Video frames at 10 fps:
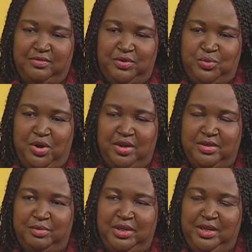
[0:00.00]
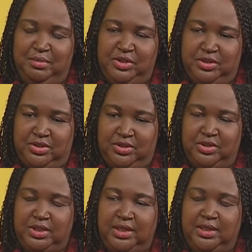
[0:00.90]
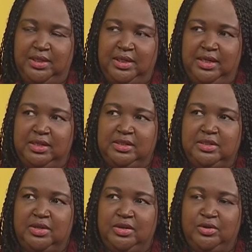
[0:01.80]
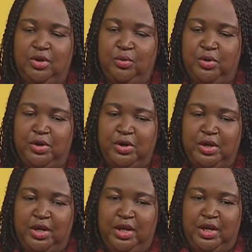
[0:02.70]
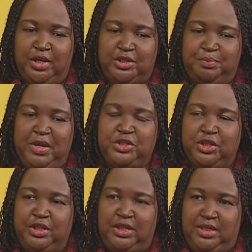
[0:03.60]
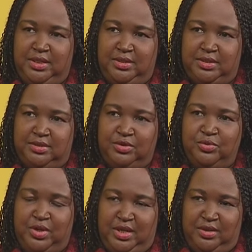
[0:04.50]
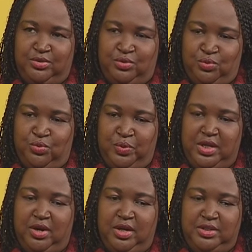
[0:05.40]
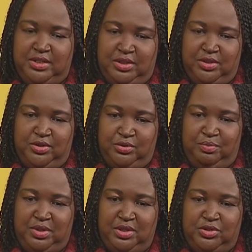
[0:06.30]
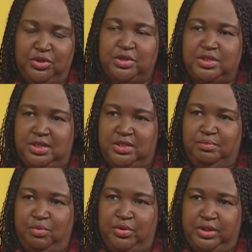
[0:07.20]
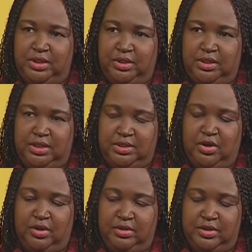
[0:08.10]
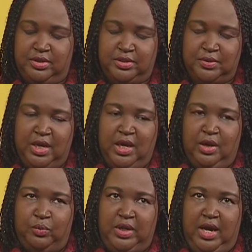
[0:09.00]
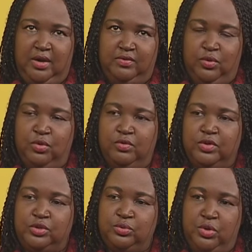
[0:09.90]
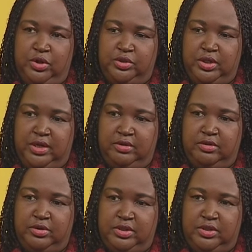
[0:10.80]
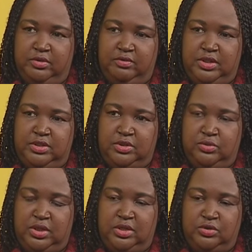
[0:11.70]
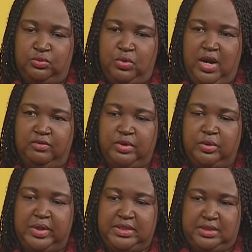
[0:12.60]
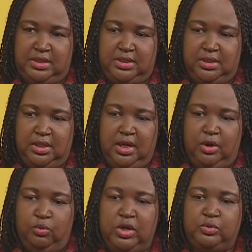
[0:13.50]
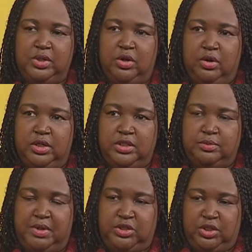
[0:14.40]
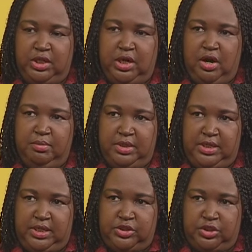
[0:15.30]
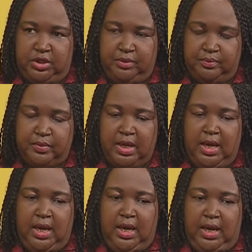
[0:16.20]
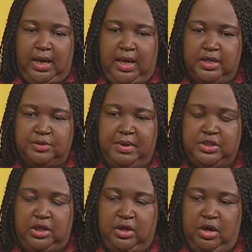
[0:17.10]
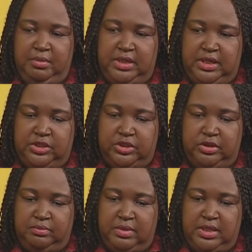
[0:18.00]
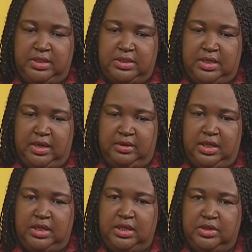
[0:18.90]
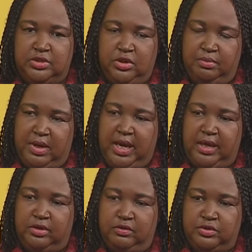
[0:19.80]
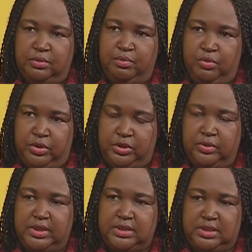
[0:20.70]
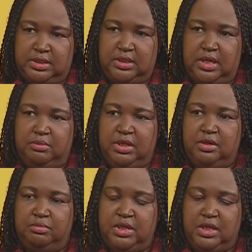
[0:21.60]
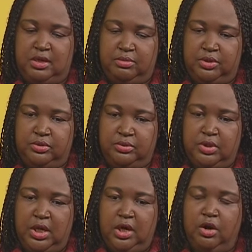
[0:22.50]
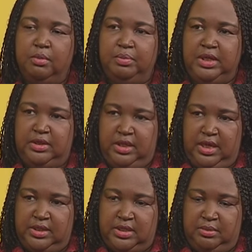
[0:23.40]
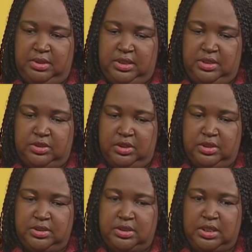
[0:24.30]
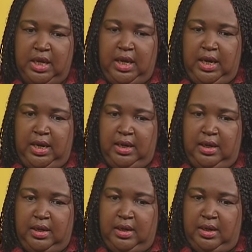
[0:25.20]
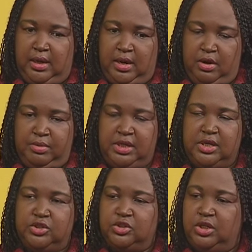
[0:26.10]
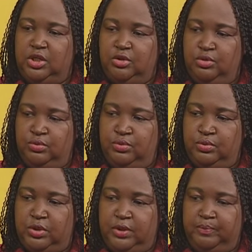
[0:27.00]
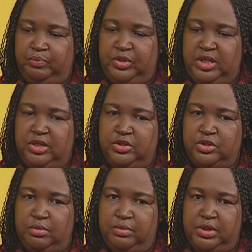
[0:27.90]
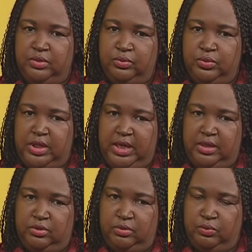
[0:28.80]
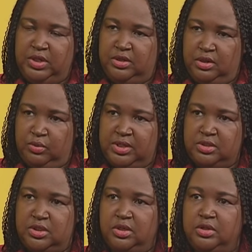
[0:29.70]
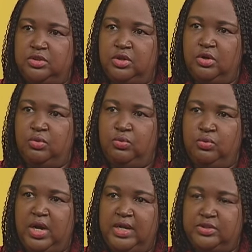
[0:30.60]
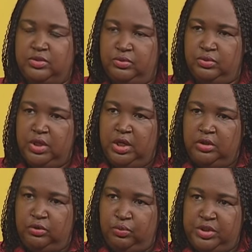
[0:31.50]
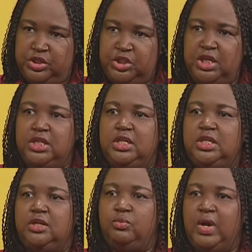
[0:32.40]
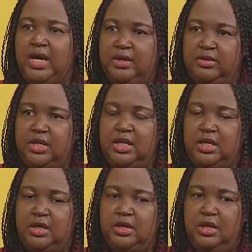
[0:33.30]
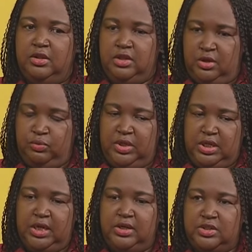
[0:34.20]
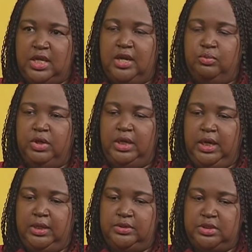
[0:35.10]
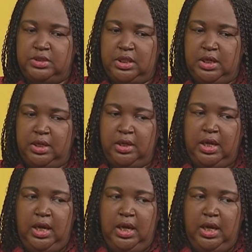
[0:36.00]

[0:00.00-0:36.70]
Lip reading: few other. But let me just touch a little, Ian, on our special needs students, mm-hmm. who we consider to be just as important as the others. We have over 230 of these students who have requested what we call special accommodation. Okay. Special accommodation means that they need some kind of support to assist them in being able to complete the examinations. Accommodation include needing somebody who can read the questions or who has to do the shading in while they read and decide what the answers are.